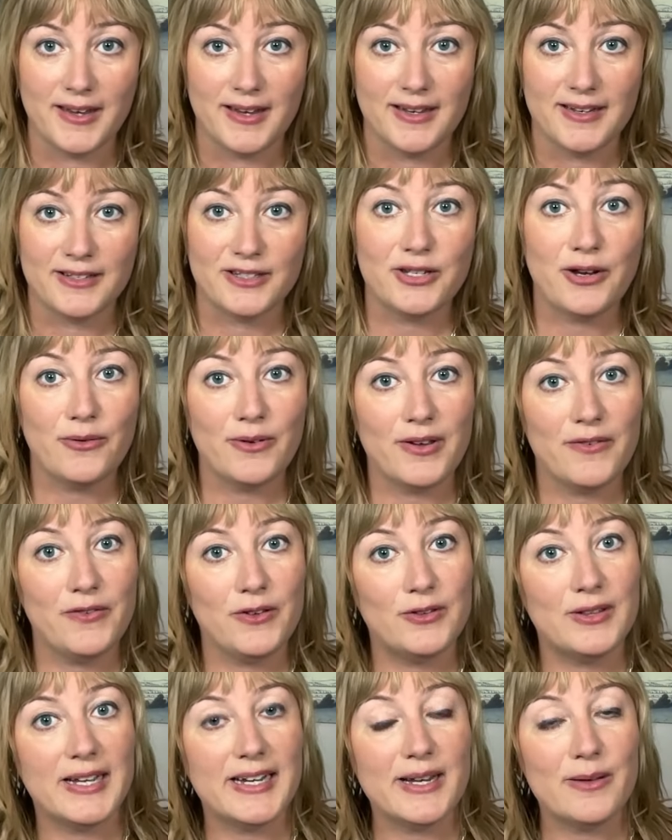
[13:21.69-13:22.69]
So if
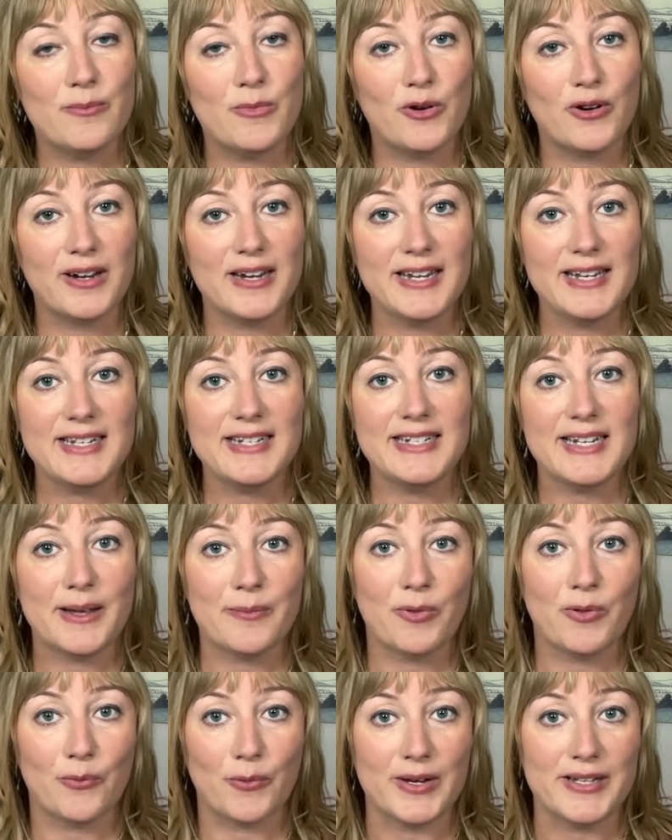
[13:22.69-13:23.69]
you'd like a more
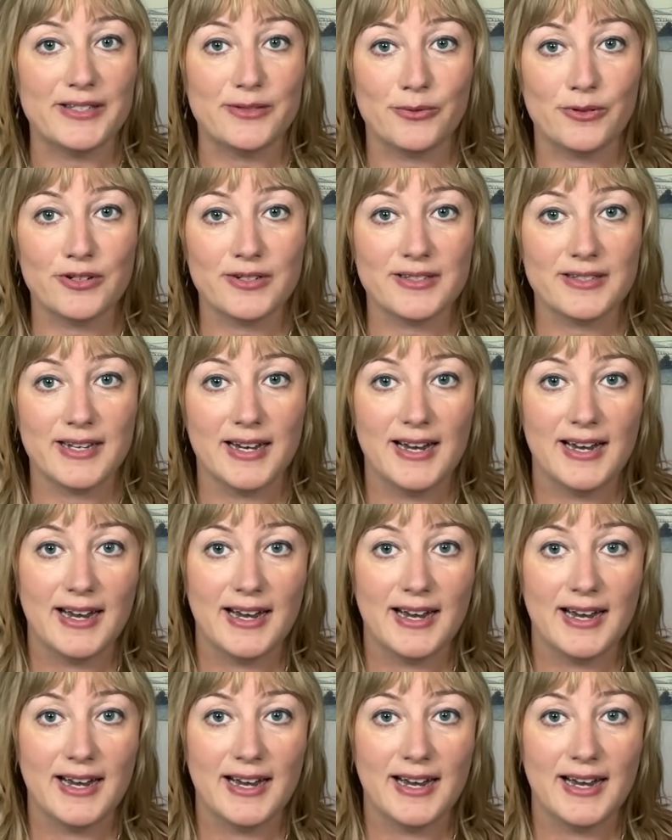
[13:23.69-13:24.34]
in-depth resource,